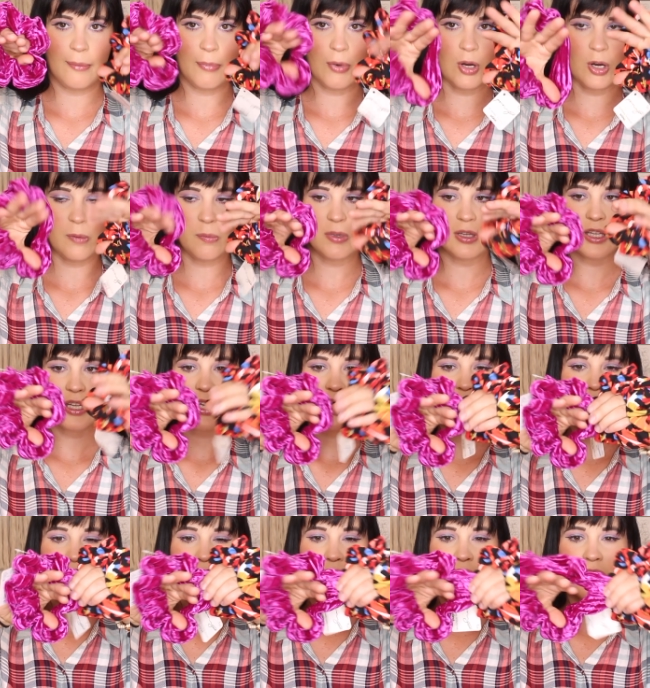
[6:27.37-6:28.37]

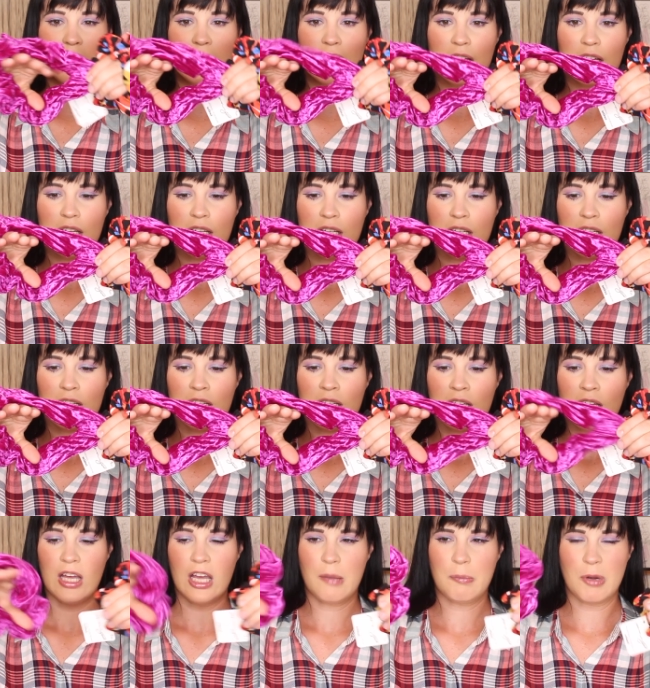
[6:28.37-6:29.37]
purpley
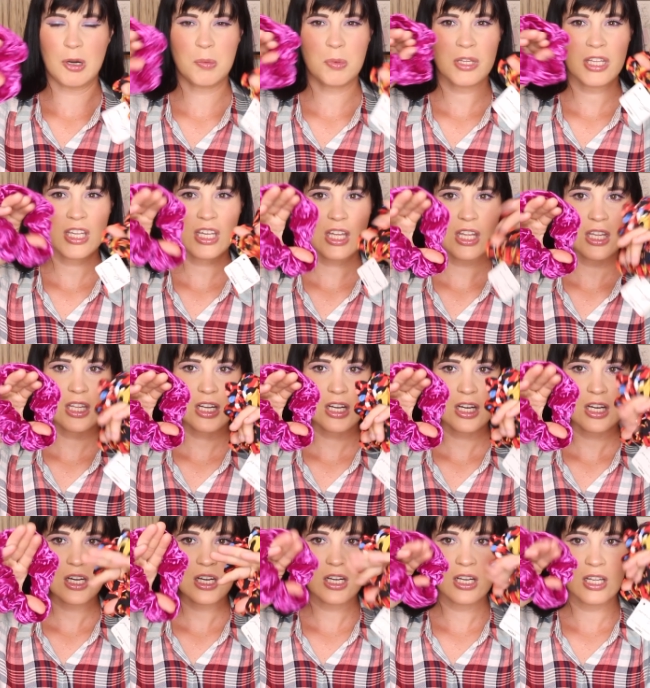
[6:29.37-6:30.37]
a purpley
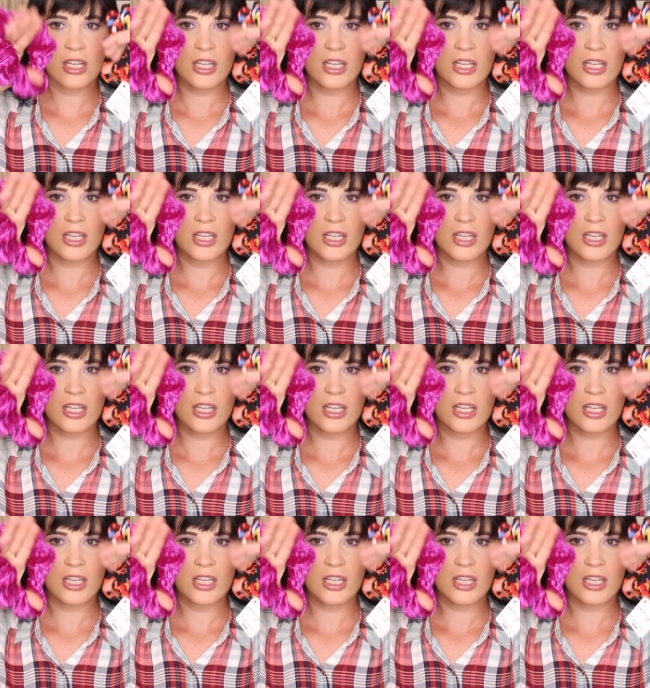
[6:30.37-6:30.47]
color